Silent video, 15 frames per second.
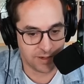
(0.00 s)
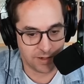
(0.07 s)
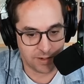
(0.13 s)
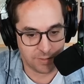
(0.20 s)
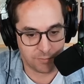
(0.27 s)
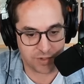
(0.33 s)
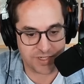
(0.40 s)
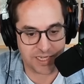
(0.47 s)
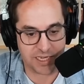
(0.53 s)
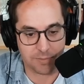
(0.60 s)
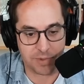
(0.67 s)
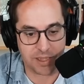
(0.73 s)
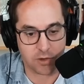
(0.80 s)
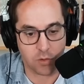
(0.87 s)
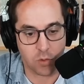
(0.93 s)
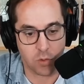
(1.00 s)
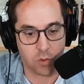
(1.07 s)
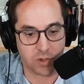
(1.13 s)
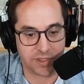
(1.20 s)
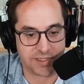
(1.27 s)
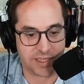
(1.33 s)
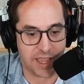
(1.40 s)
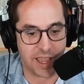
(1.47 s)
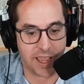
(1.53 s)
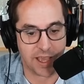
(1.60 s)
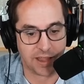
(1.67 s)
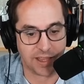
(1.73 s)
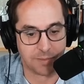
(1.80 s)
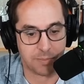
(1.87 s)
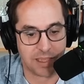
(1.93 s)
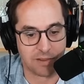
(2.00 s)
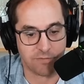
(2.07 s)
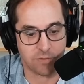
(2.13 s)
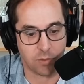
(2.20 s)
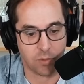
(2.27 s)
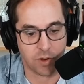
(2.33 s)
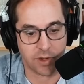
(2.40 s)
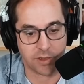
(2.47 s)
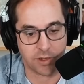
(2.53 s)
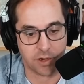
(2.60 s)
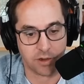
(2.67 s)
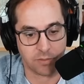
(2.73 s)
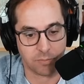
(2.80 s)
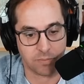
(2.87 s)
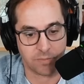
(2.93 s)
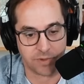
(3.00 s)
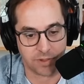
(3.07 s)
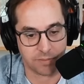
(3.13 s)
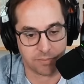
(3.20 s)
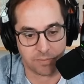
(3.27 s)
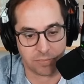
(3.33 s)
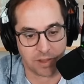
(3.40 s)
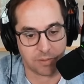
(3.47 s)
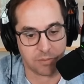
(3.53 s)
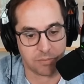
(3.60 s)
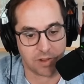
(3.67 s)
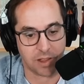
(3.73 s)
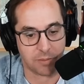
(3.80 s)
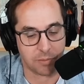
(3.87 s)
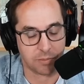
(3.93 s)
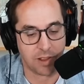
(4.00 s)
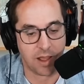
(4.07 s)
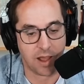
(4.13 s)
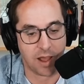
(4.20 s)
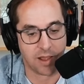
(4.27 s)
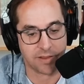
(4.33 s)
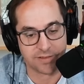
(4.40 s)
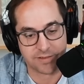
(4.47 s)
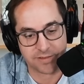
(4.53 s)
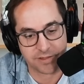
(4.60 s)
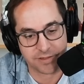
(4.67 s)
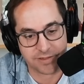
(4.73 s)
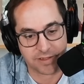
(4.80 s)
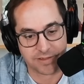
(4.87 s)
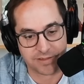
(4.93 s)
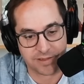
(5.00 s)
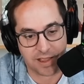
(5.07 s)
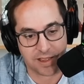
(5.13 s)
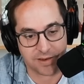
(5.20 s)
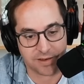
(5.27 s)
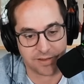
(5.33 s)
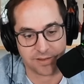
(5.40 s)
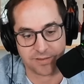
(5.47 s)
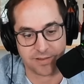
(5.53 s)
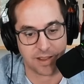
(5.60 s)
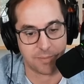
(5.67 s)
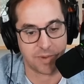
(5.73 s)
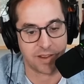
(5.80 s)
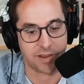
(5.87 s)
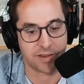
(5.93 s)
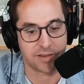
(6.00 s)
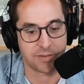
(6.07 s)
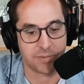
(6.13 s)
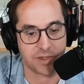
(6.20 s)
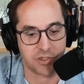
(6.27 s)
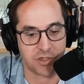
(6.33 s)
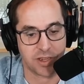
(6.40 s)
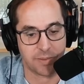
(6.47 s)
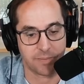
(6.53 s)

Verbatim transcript: pretend to be cool and say, "Hey, I like Pink Floyd," you know, blah blah blah blah blah. It's just it's not it's not my my jam.